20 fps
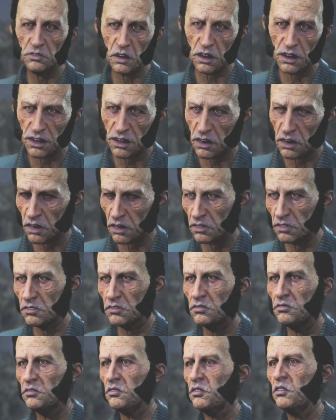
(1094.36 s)
friend.
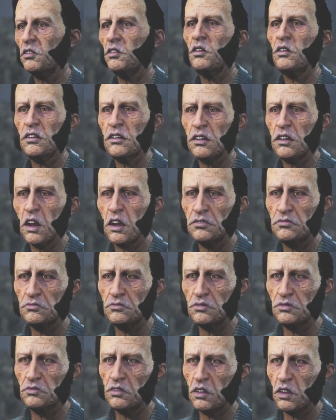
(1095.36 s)
Don't take away
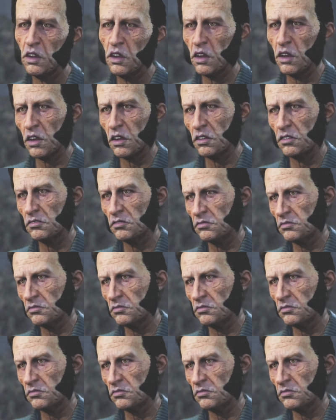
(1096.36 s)
my food.